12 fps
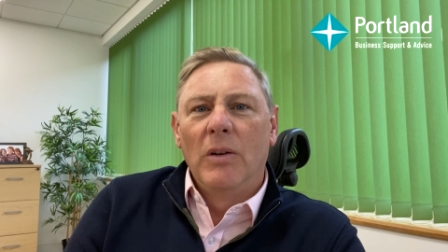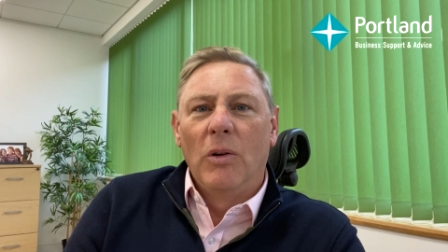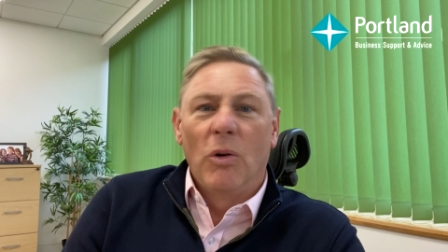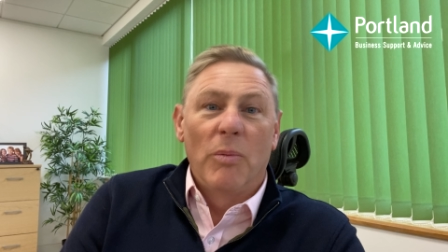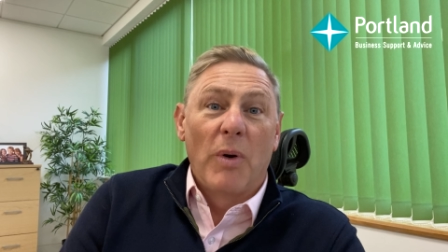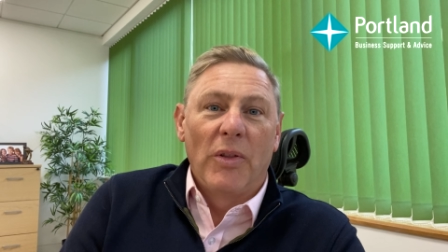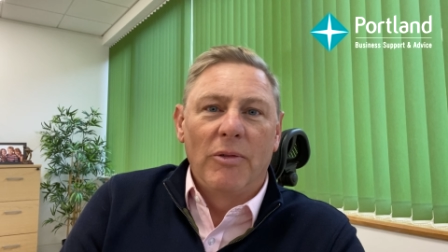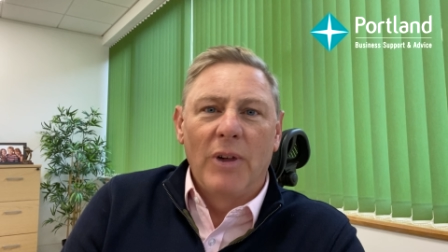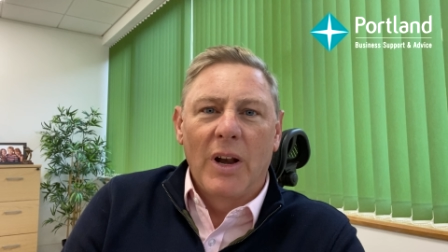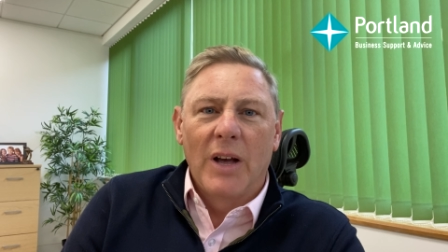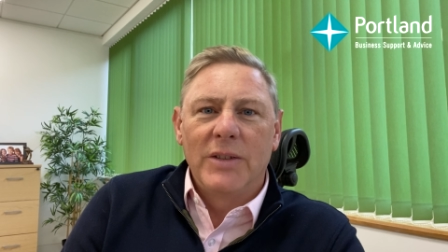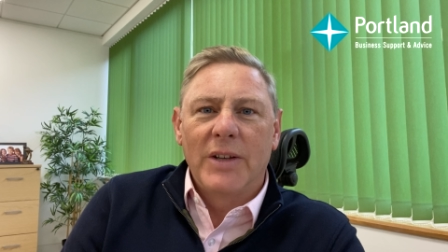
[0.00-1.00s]
or upon the
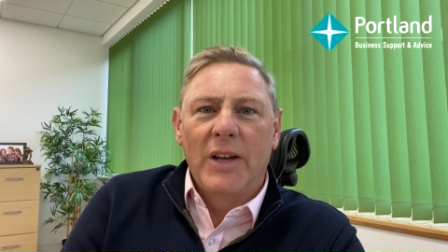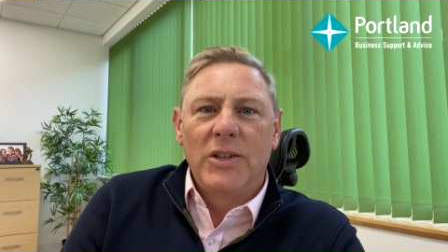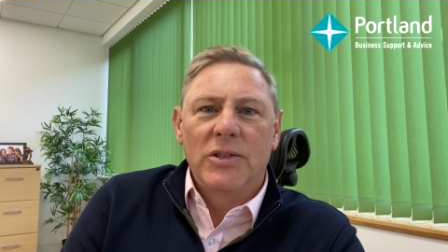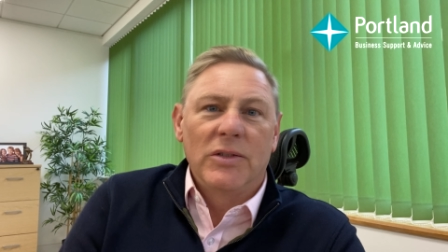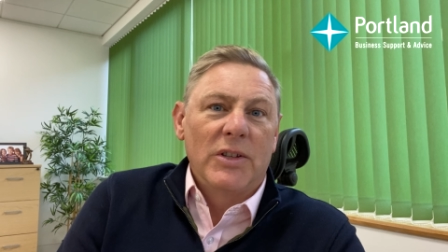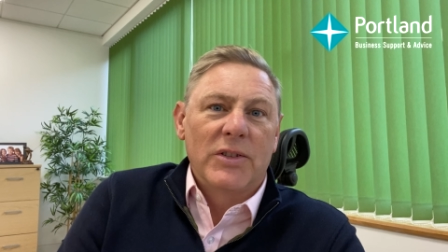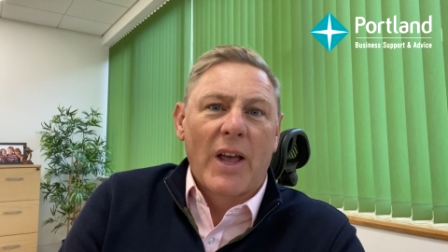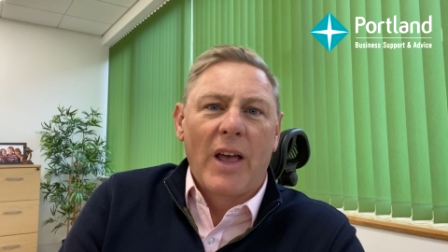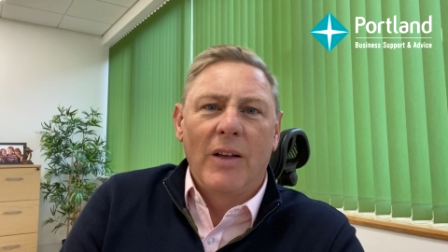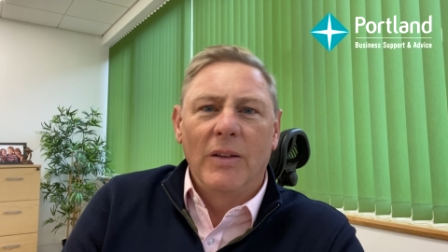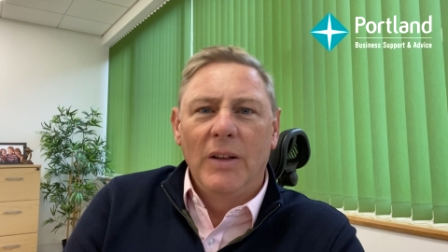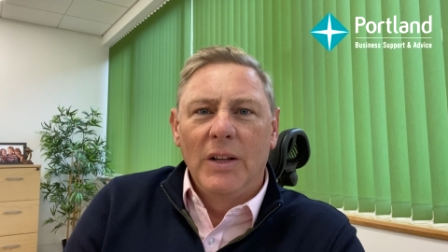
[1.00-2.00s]
realisation of the
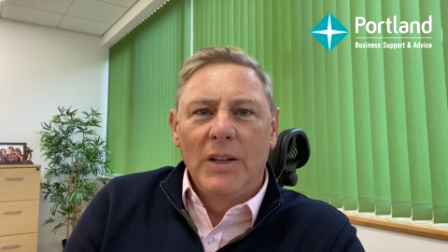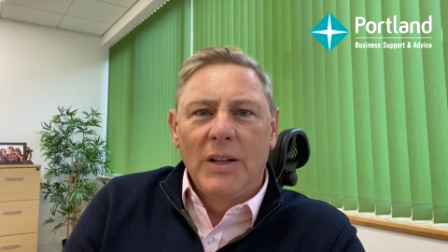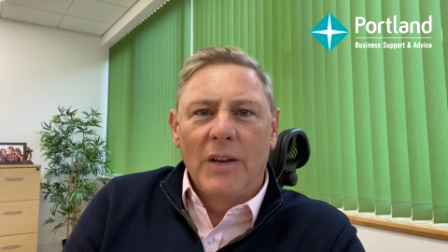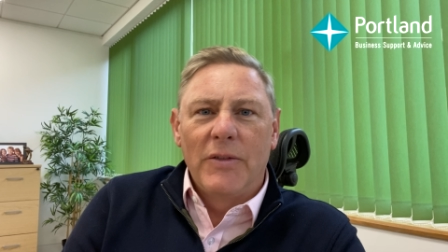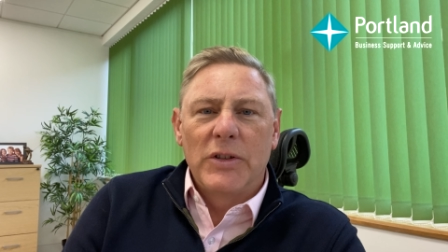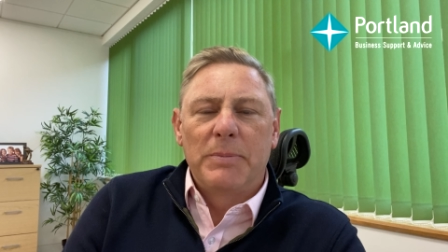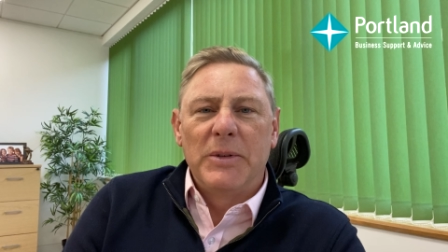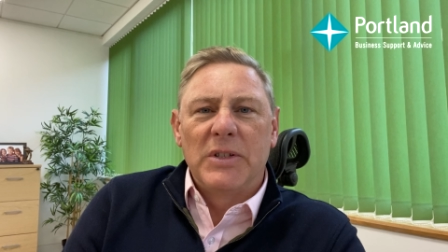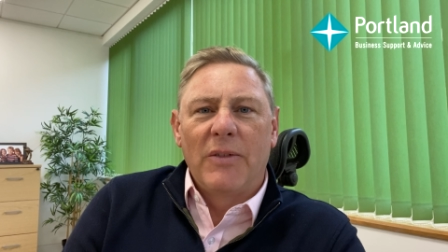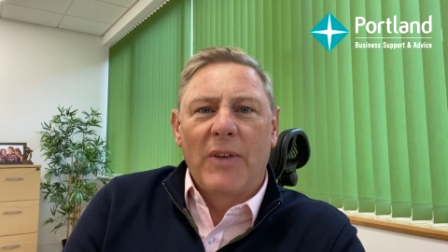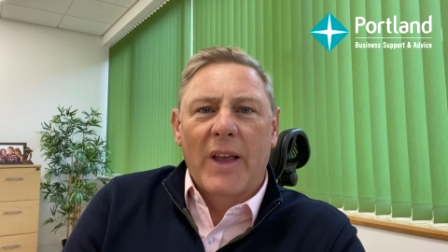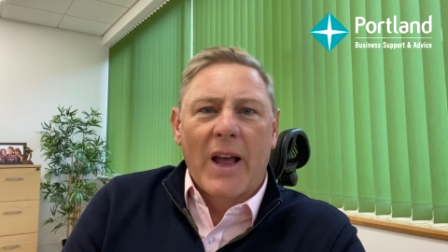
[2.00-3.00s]
sale of a
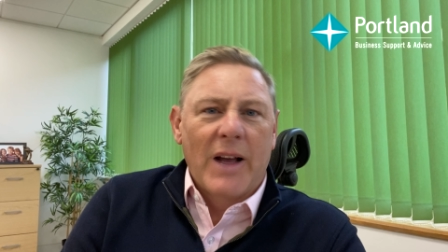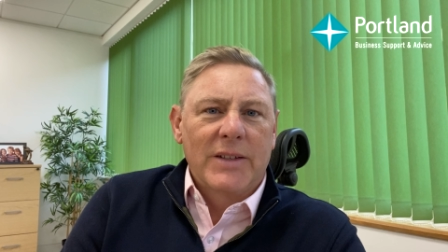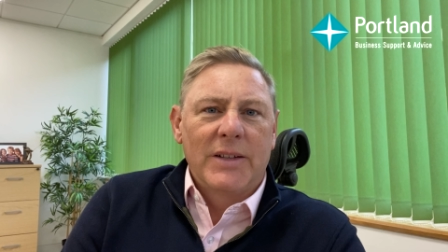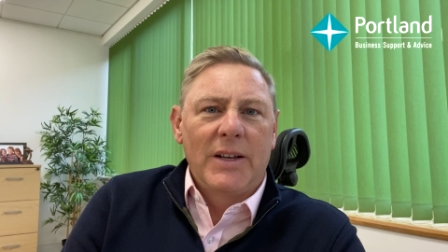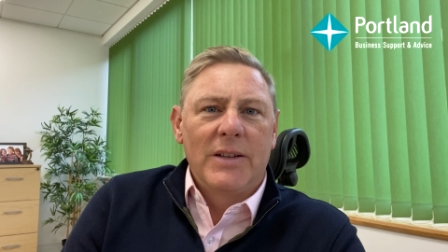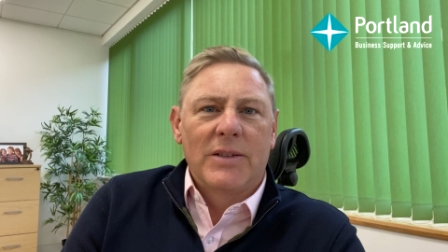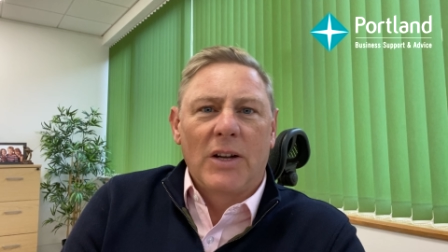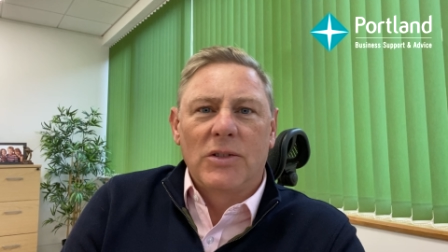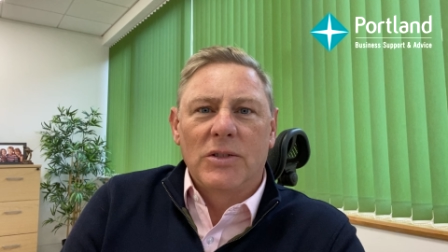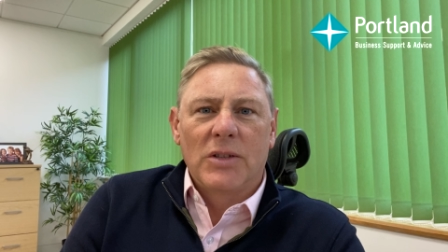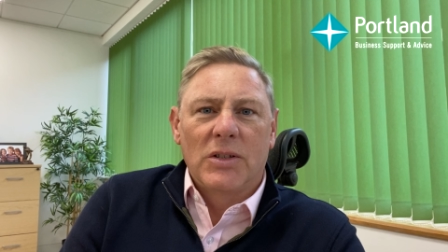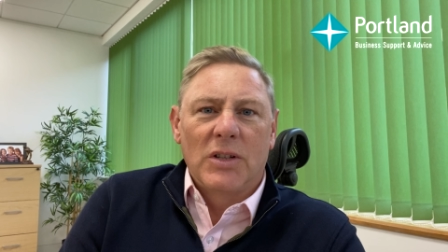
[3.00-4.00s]
specific asset,
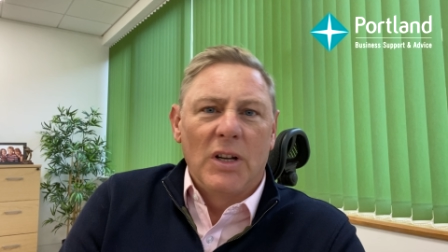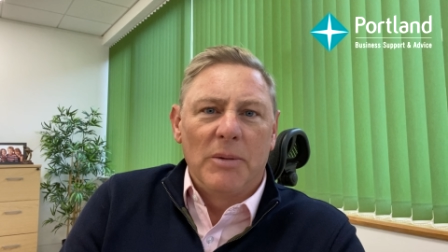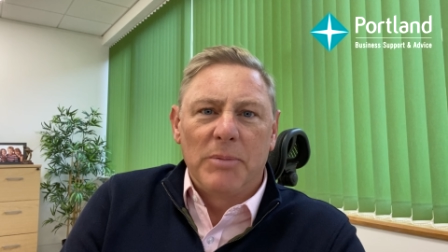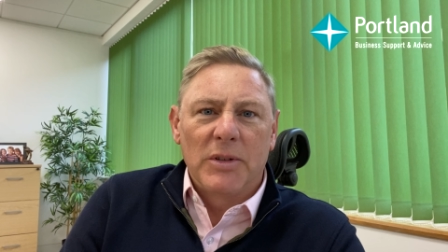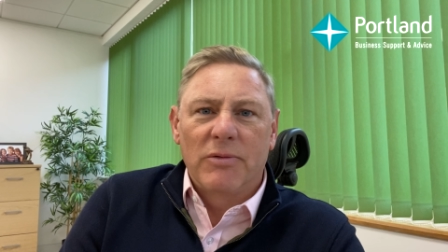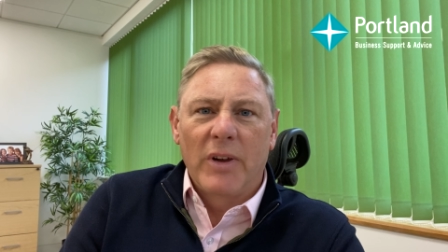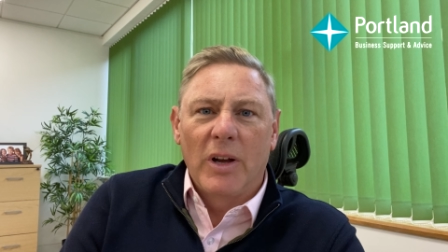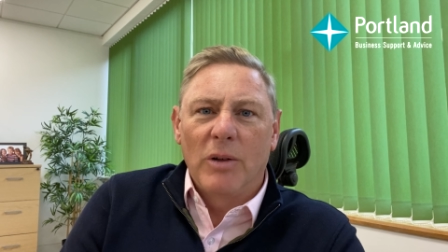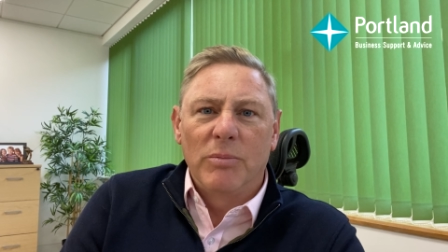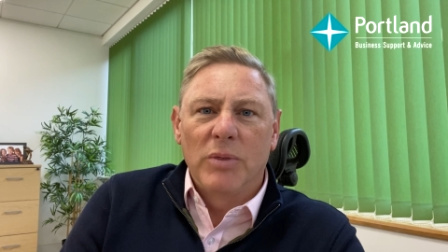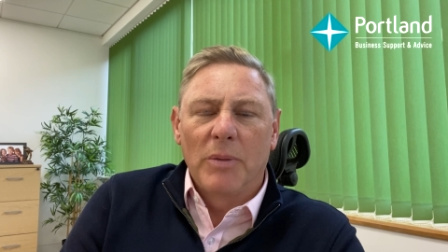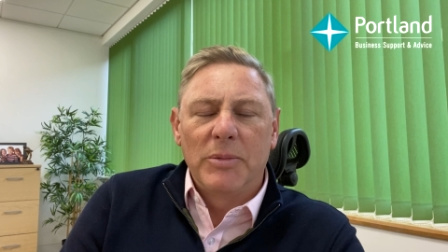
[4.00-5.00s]
such as a surplus
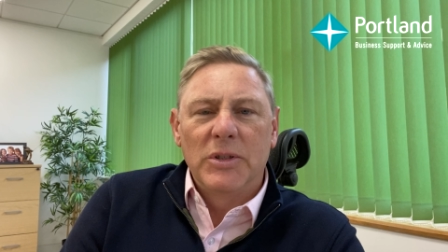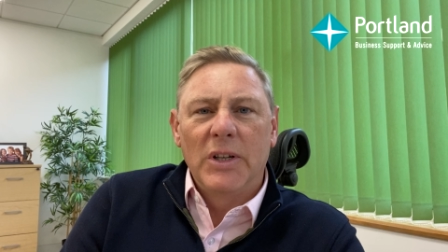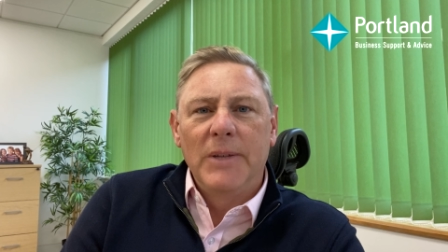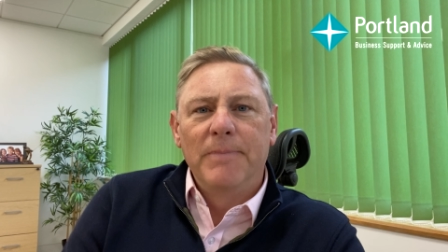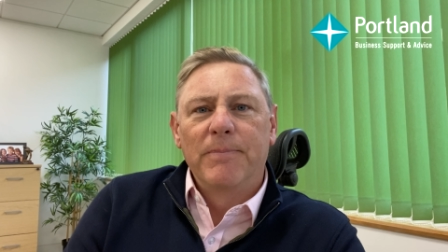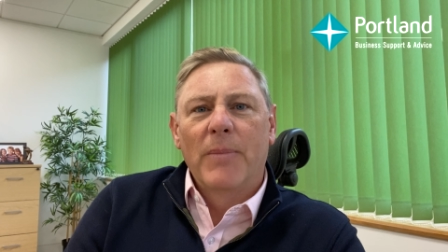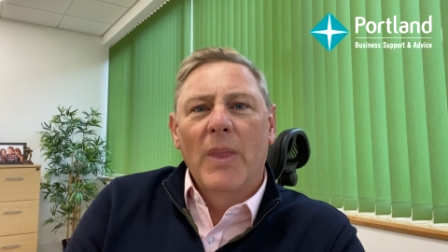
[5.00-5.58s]
freehold property,